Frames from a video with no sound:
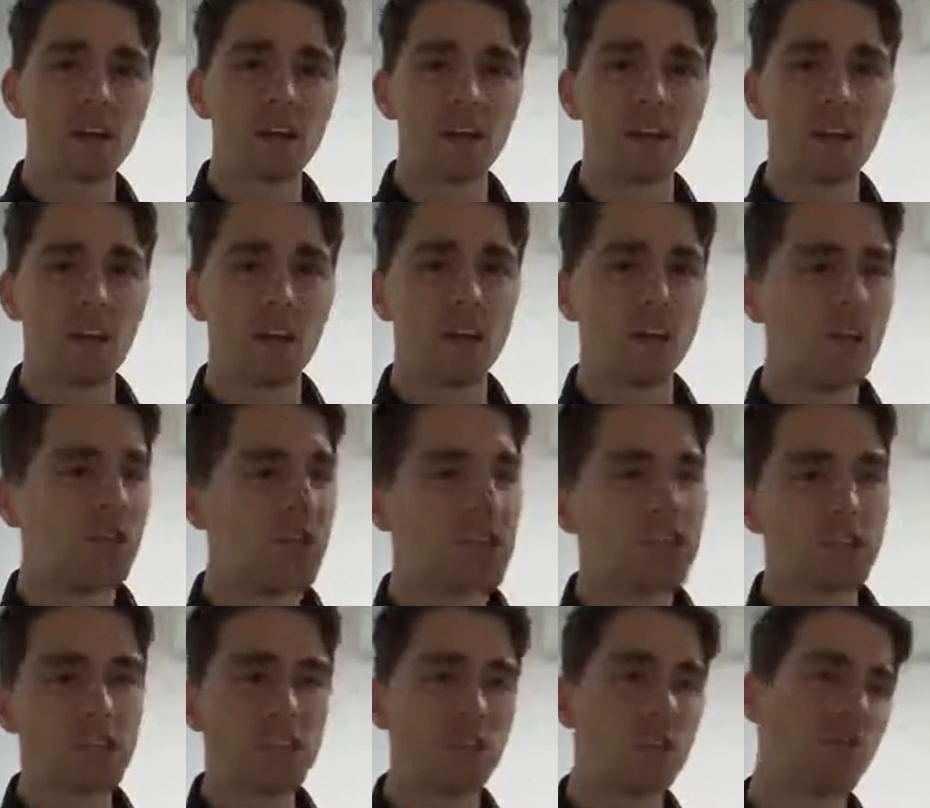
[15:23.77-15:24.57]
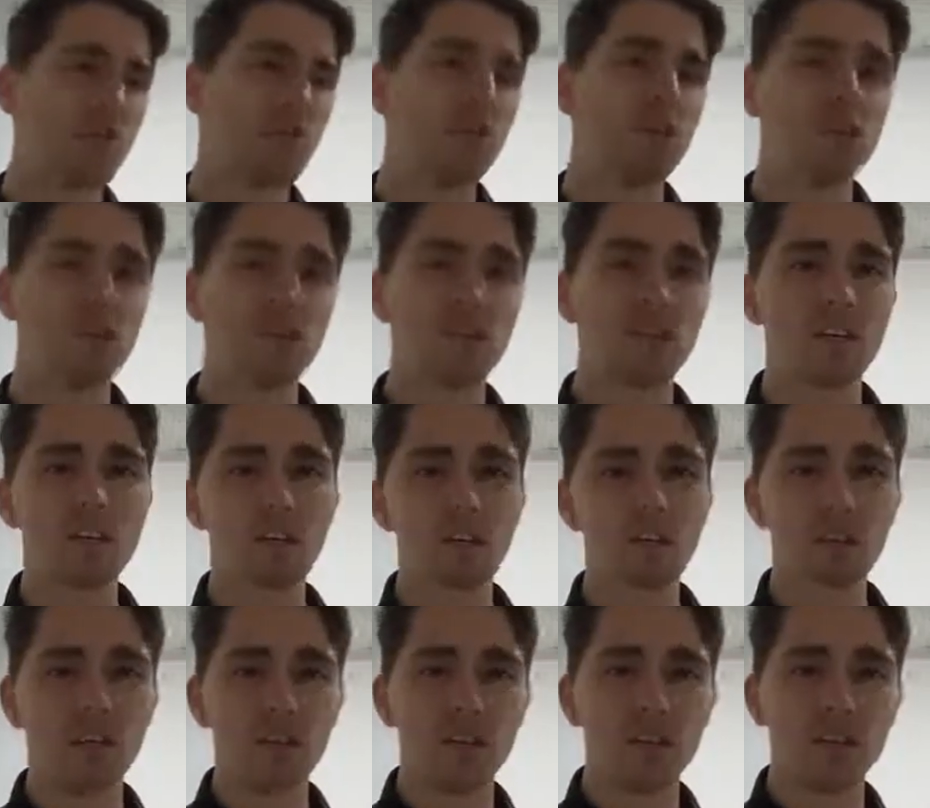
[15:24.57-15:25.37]
Let's just get rid of St
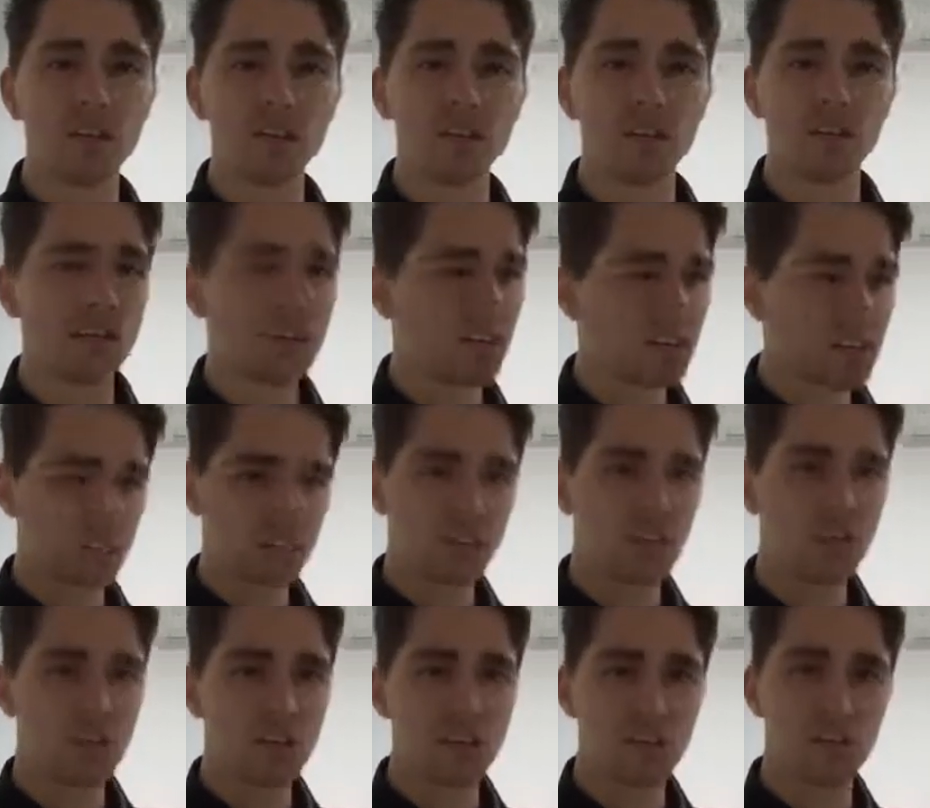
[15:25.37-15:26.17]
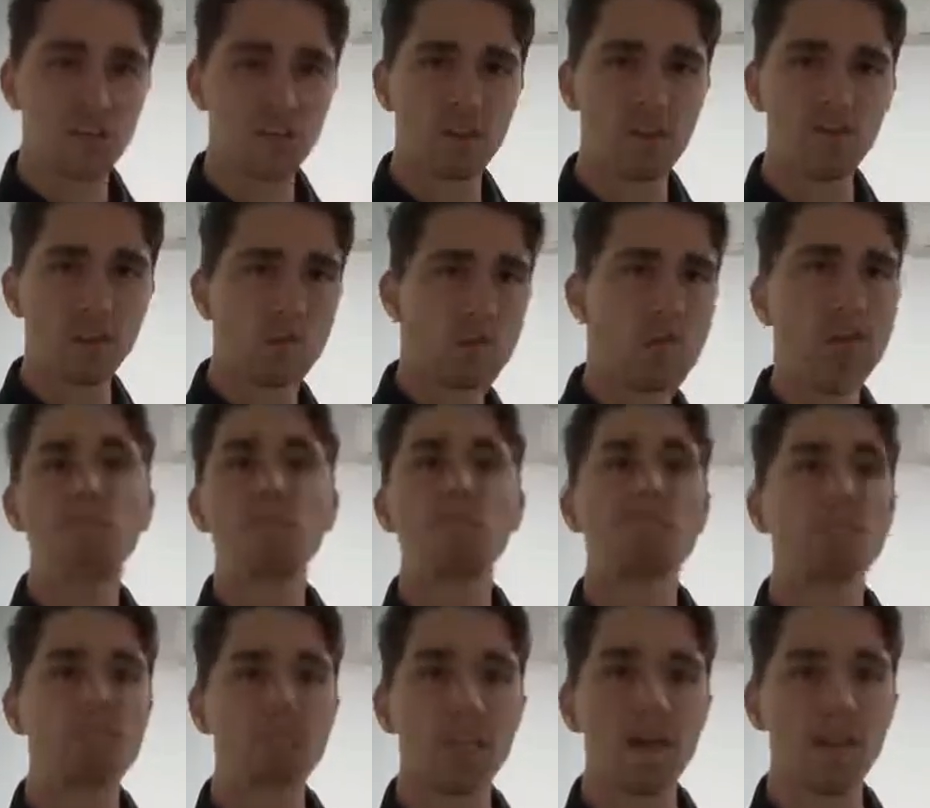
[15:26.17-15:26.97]
Kilda. And these are just other
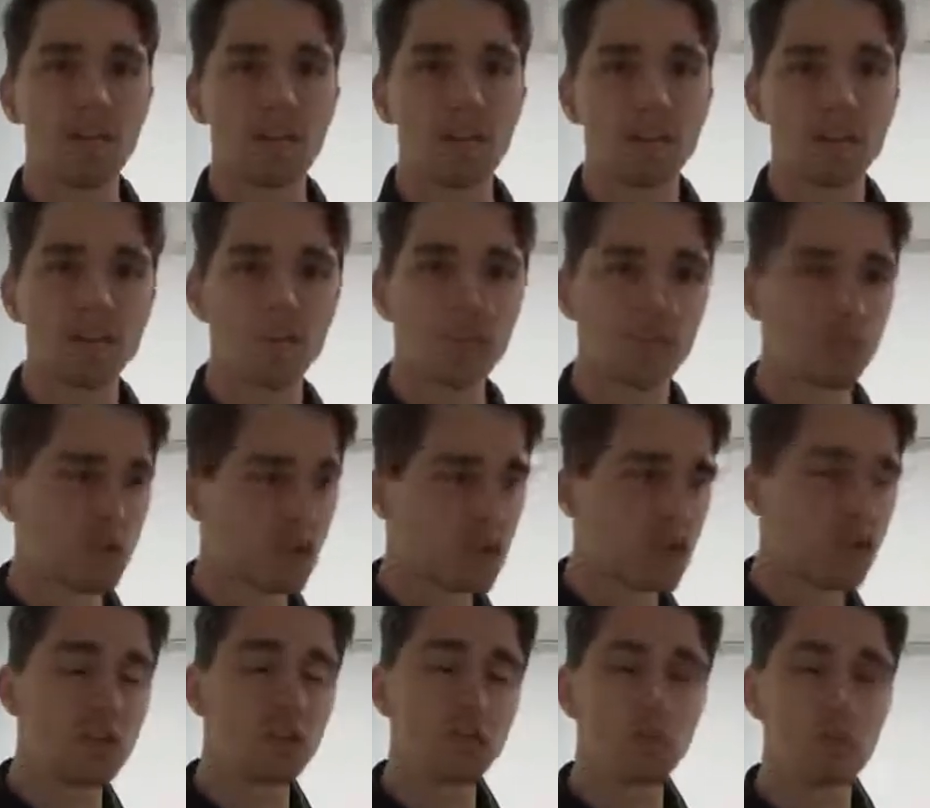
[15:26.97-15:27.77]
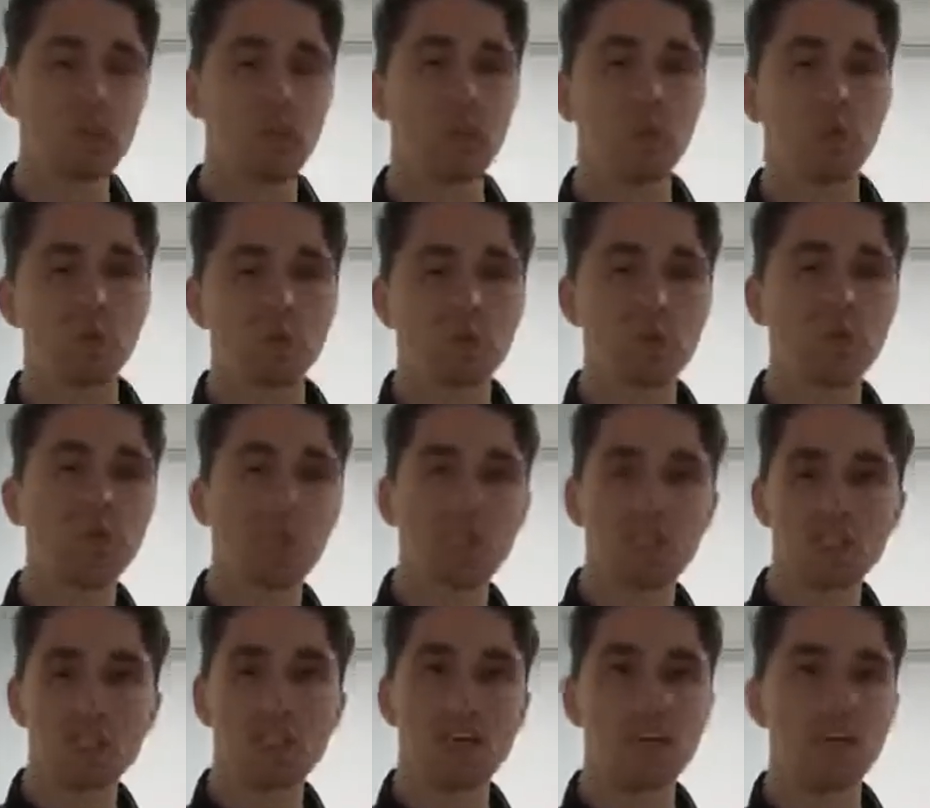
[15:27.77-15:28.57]
Richmond fans that 2 years ago were saying
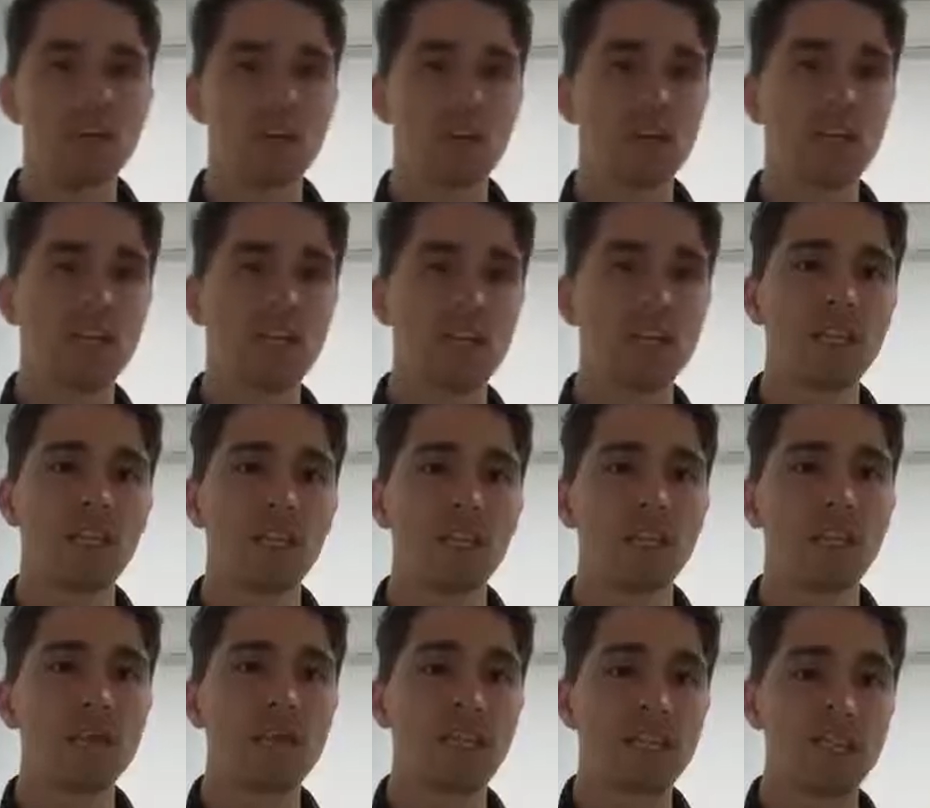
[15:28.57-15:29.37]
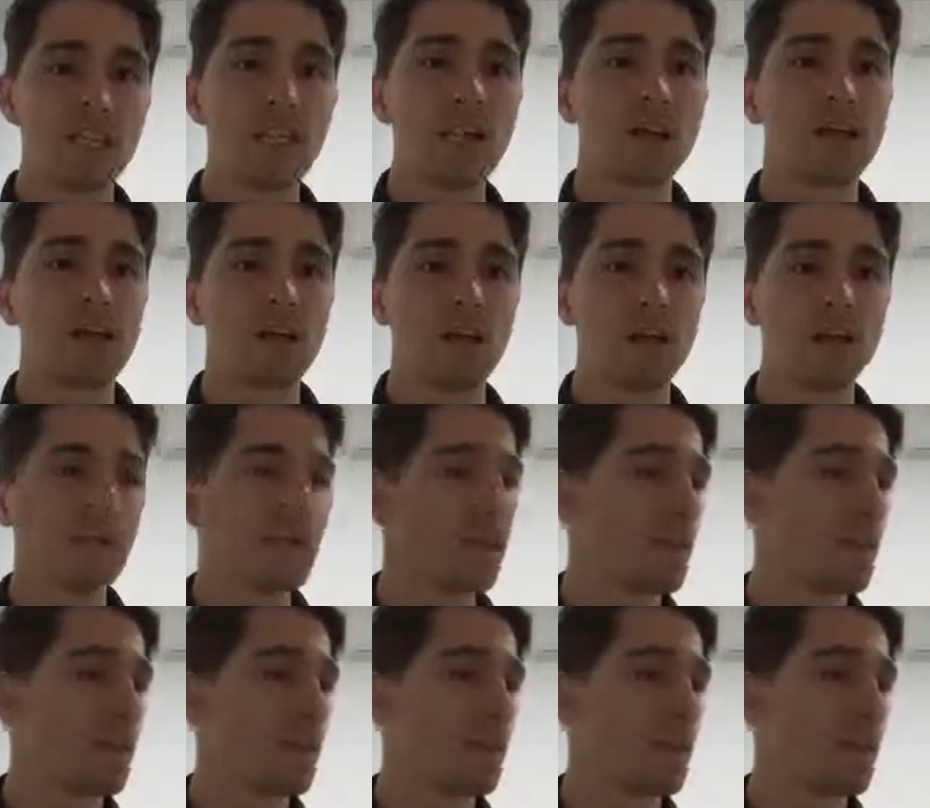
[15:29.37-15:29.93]
the exact fucking thing about their club,